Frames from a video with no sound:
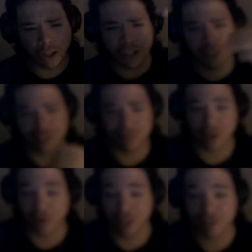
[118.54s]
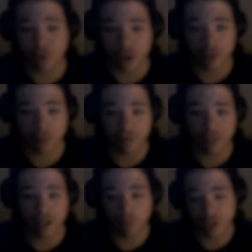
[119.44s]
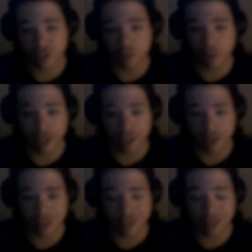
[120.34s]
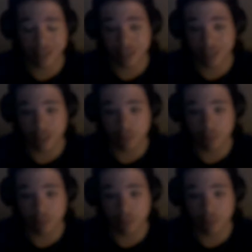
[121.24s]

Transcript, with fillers: layers of coding, of course, but if that was the way that they did it, that'd